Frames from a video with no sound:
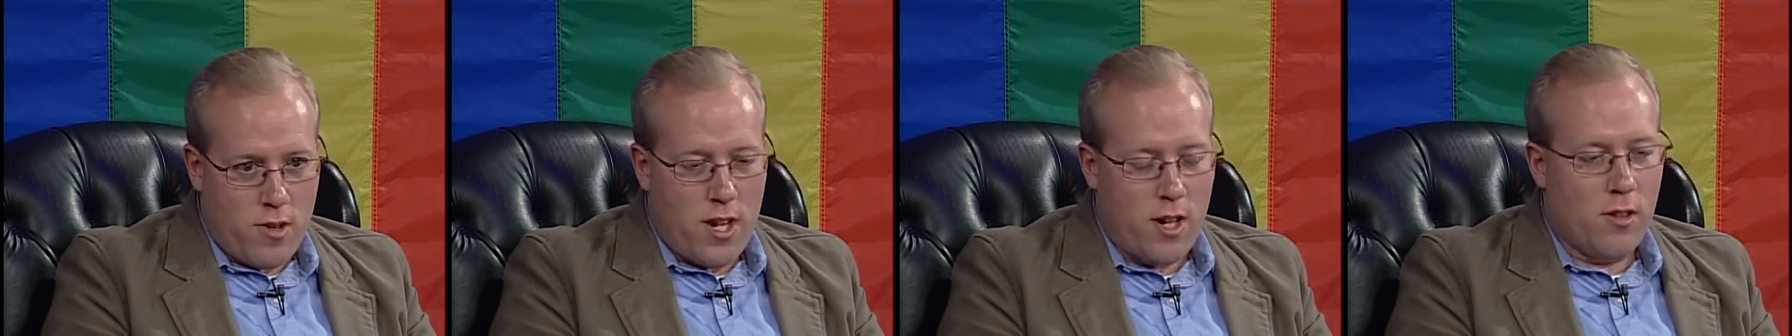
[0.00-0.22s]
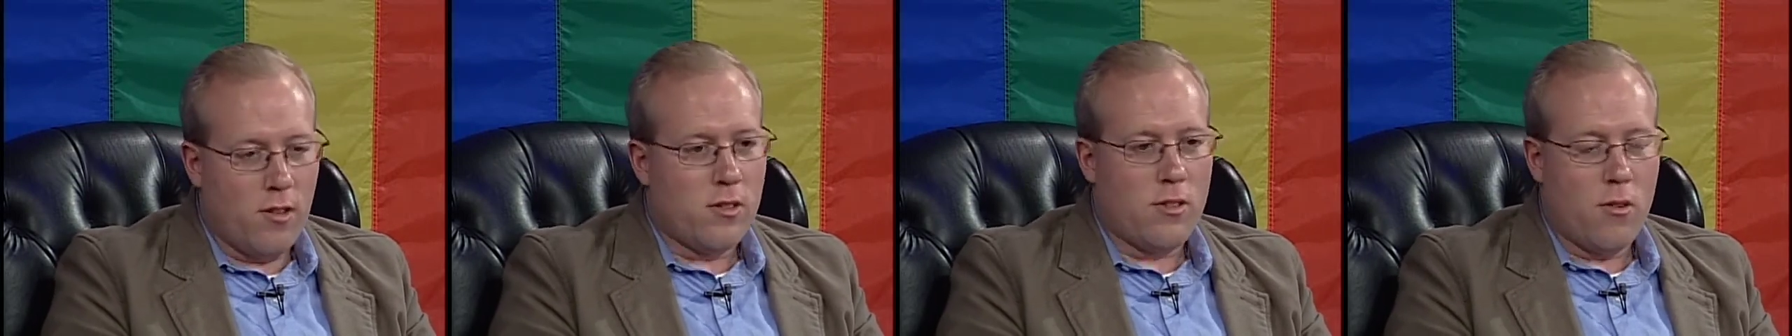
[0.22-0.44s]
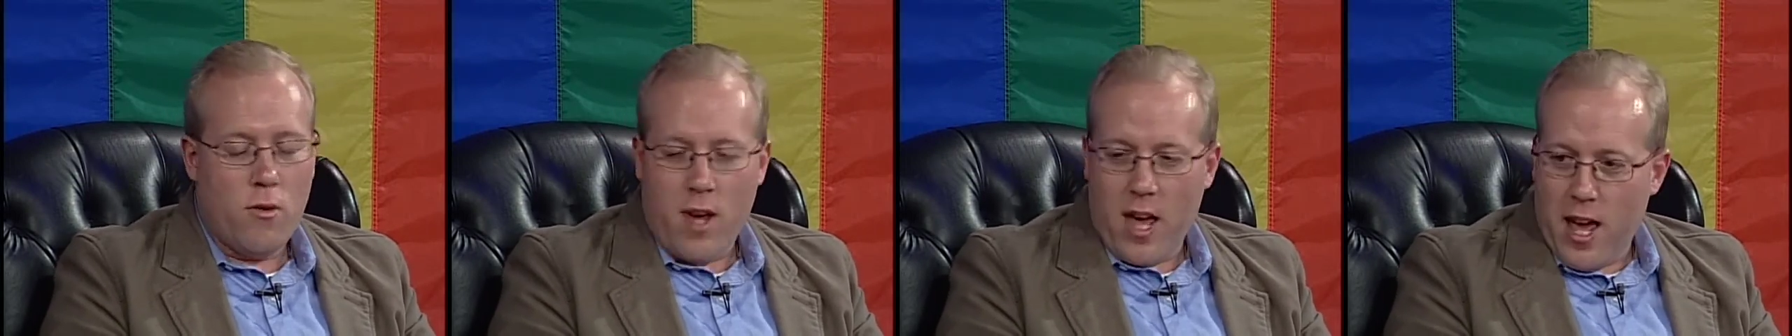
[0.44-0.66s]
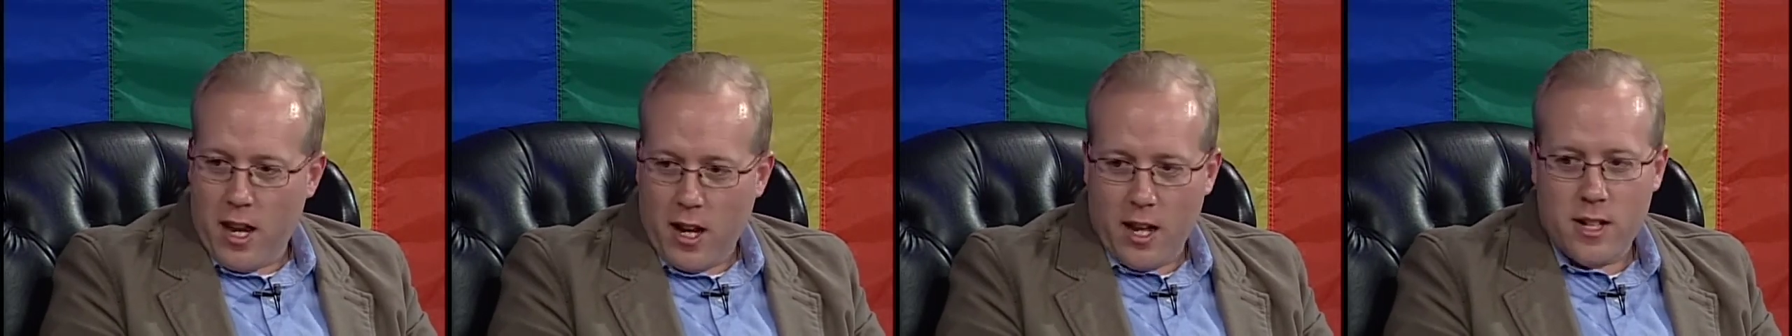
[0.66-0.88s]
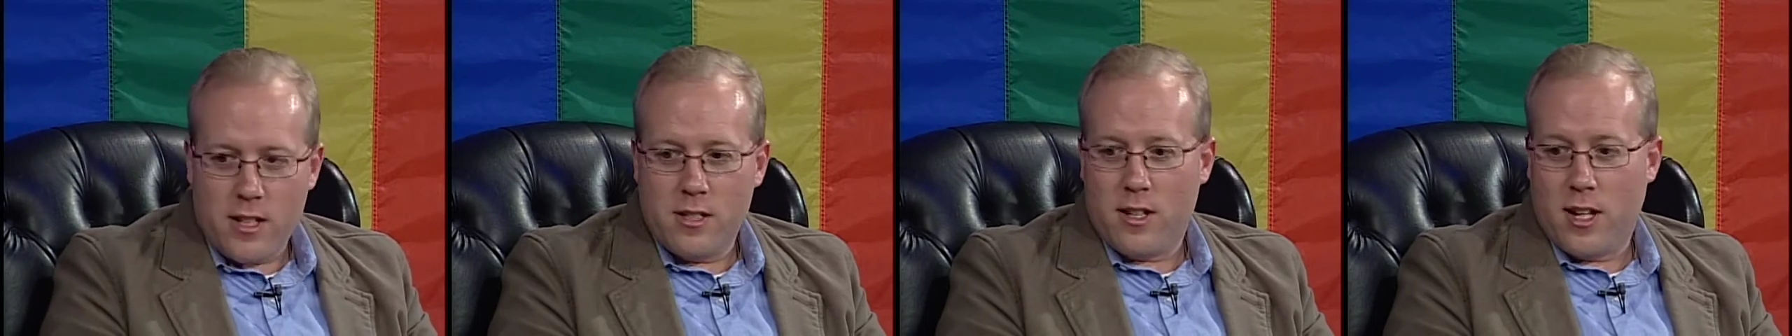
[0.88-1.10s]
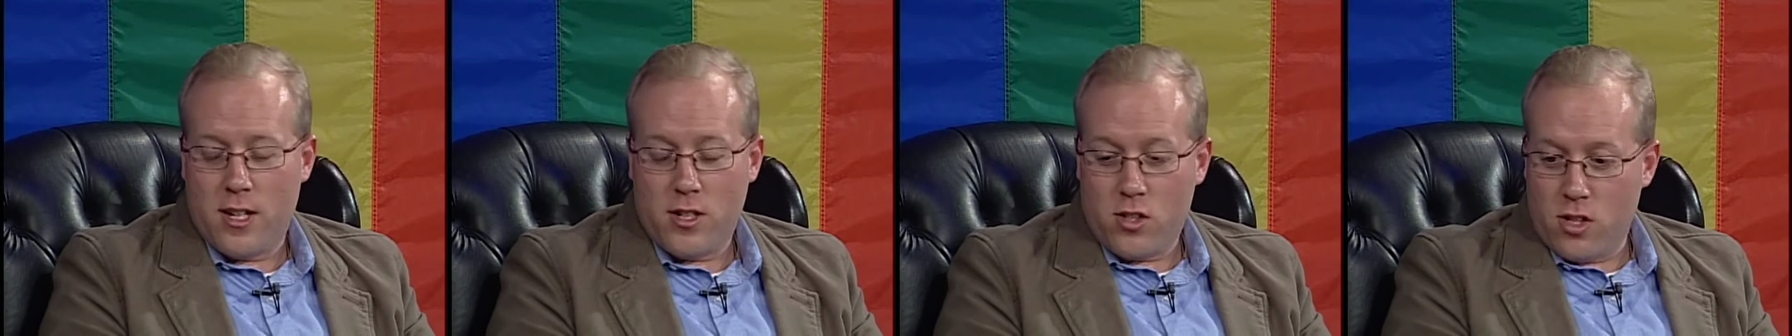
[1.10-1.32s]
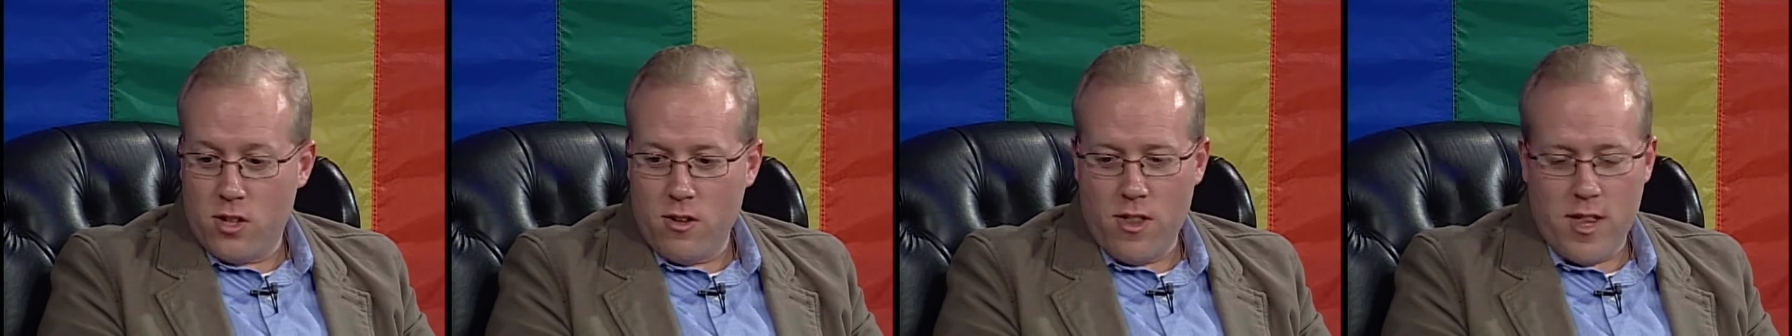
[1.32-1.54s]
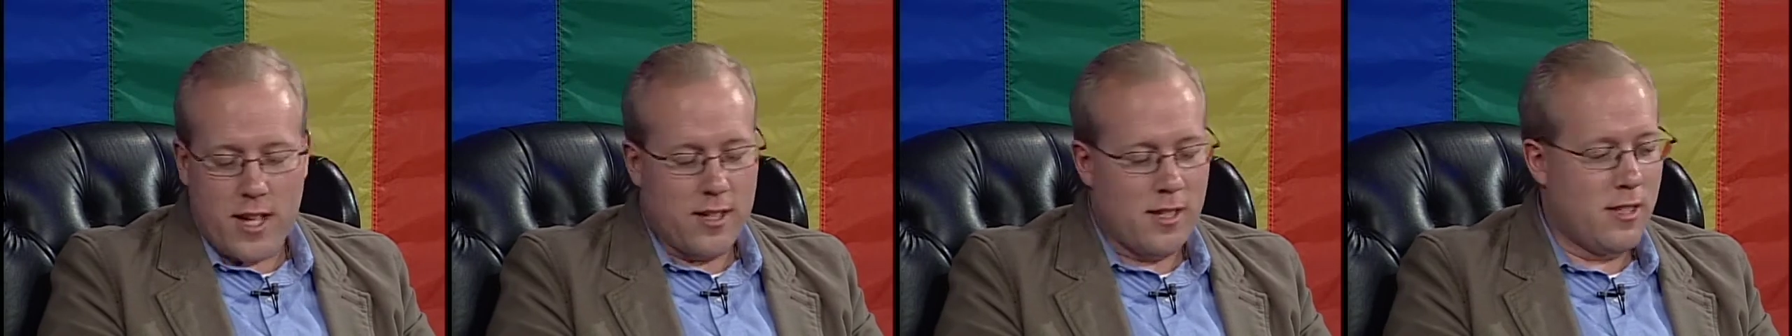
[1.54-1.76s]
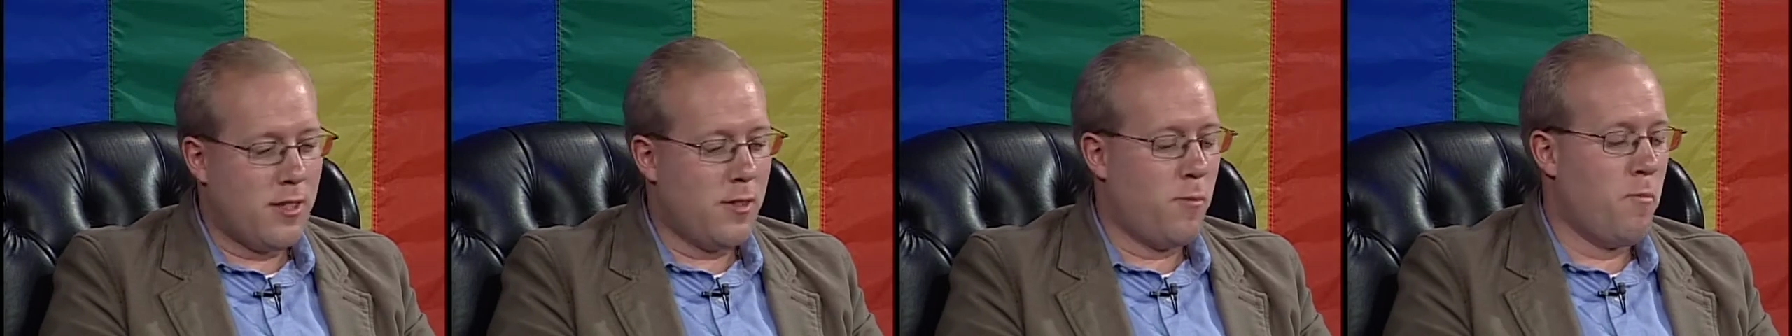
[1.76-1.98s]
He goes, okay, let's do
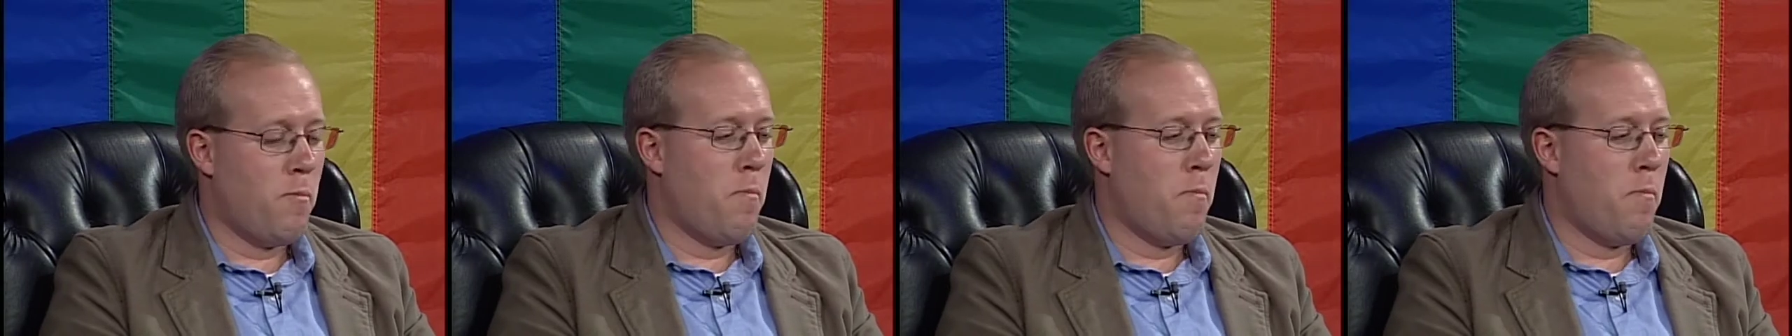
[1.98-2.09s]
this.